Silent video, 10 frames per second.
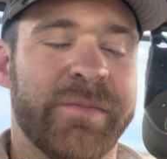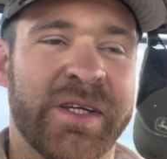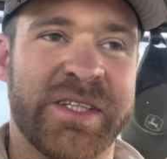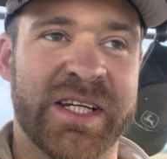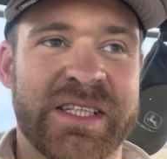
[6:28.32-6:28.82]

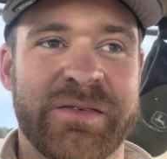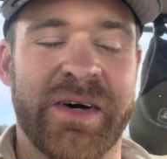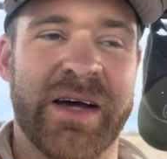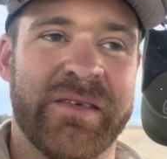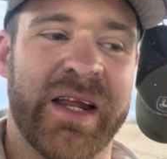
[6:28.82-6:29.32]

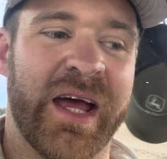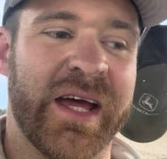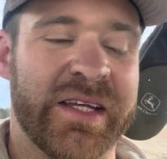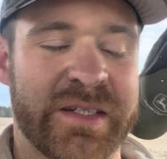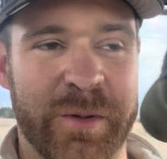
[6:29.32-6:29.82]
65 today,
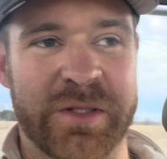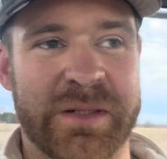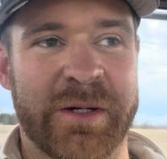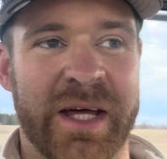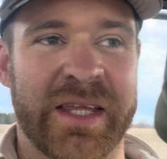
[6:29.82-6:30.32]
it's supposed to
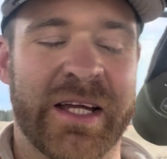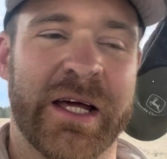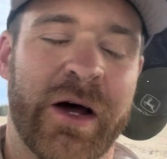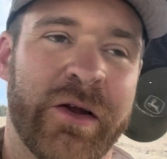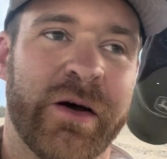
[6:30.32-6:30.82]
be, I think,
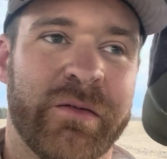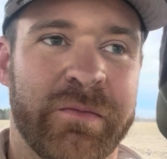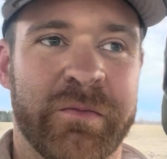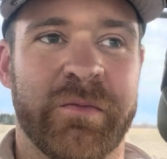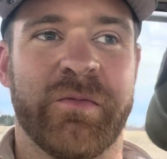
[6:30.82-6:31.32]
down to
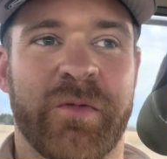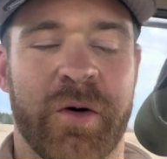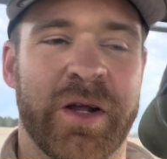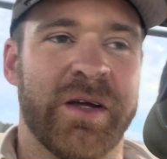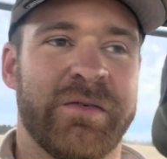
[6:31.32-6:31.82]

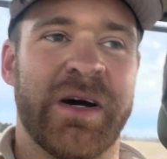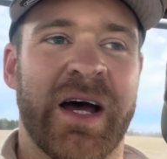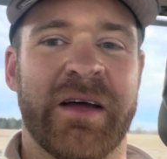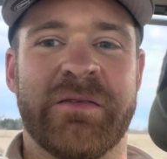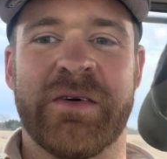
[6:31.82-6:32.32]

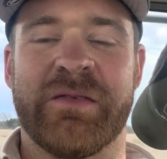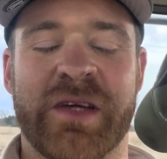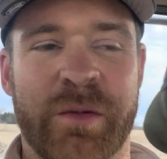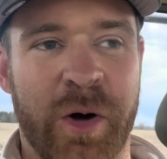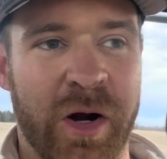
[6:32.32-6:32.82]
45, 50
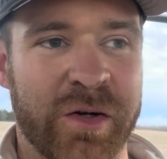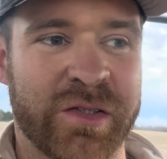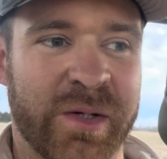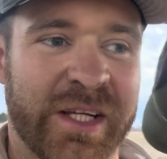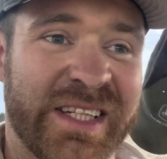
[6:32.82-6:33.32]
tomorrow,
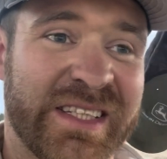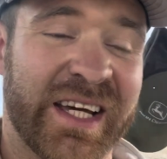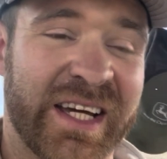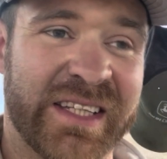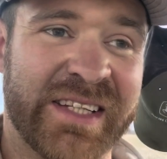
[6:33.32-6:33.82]
so at least
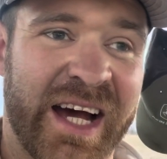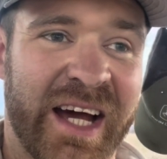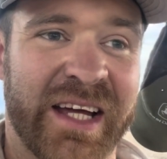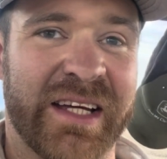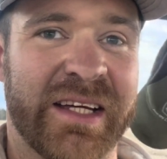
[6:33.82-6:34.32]
it's not
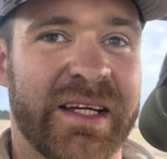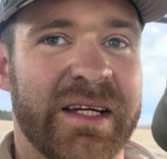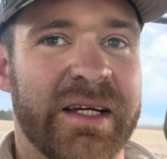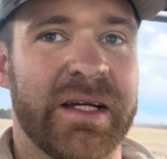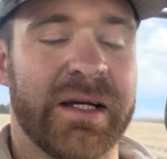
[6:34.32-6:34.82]

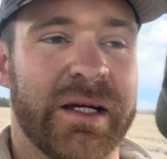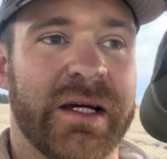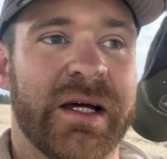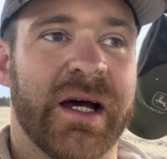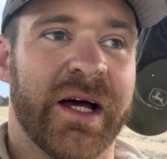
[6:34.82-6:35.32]

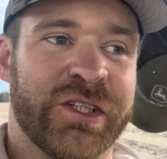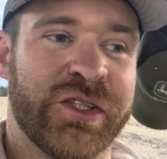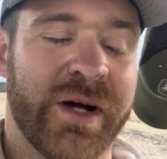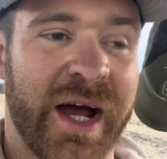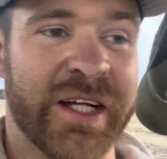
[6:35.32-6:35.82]
a
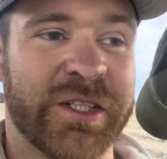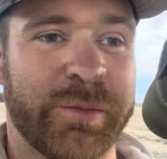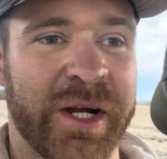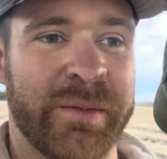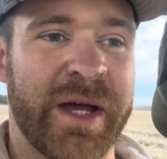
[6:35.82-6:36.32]
stretch,
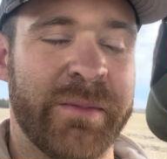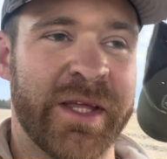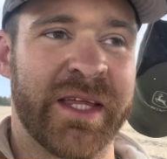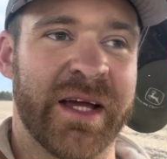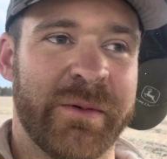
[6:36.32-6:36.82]
but it made me
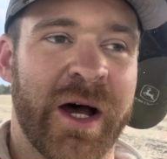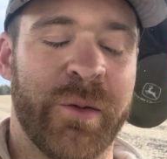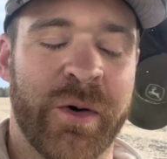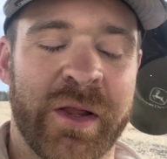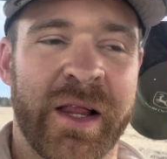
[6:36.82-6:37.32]
think about,
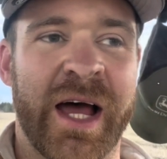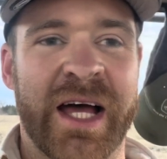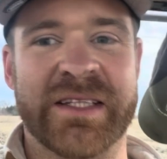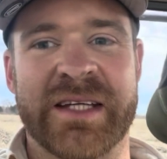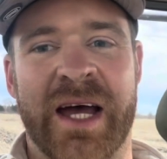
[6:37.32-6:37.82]
well, the
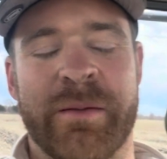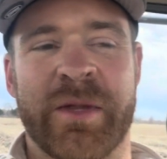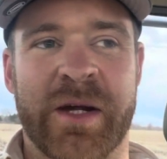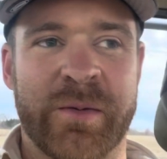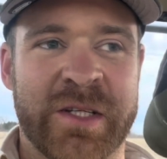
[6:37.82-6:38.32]
last time that
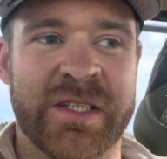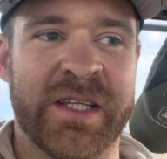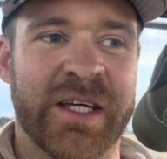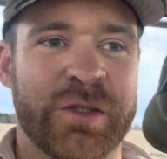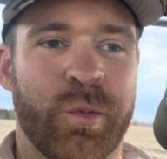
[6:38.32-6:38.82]
it was
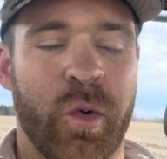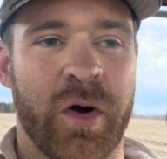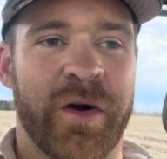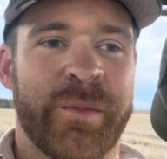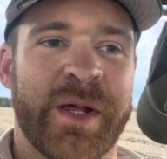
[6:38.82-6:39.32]
this
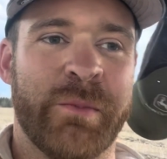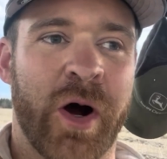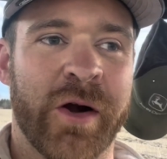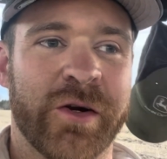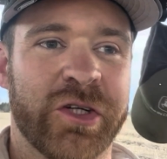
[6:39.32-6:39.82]
warm in
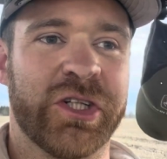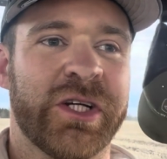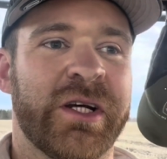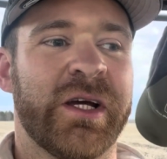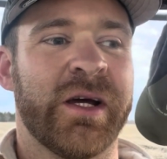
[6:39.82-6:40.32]
March,
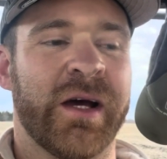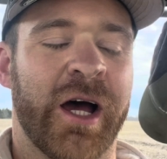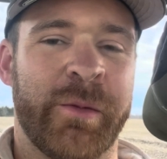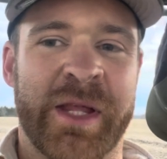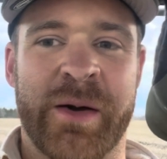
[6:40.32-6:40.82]

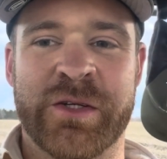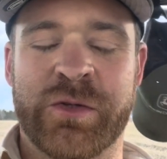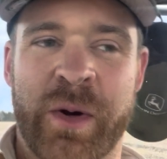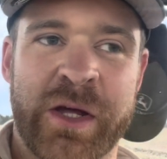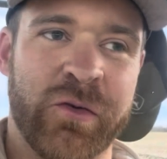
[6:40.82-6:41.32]
and that was
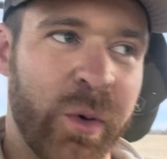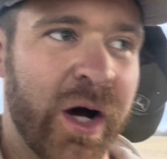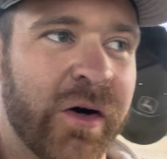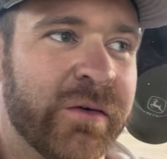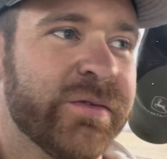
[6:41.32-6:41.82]

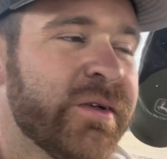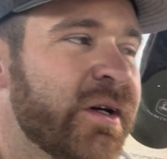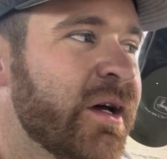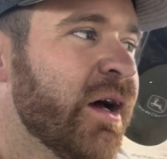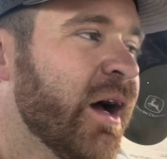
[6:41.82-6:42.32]
2012.
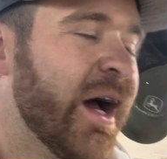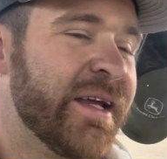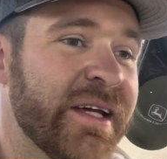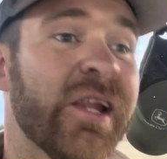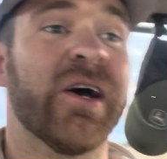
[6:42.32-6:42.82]
I
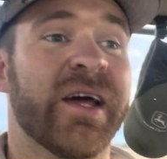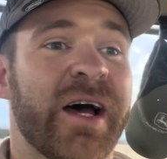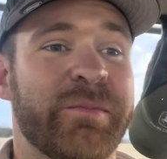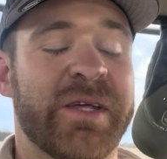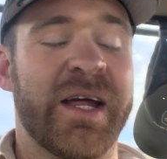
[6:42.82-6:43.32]
did look it
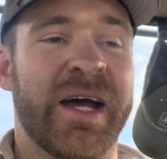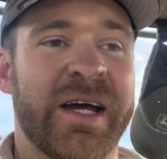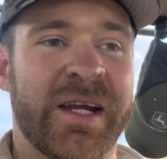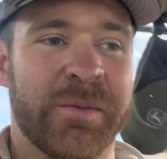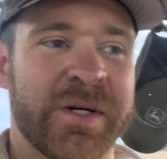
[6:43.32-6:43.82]
up today,
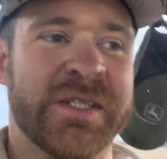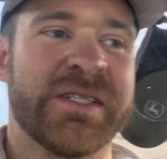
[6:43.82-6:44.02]
and it was,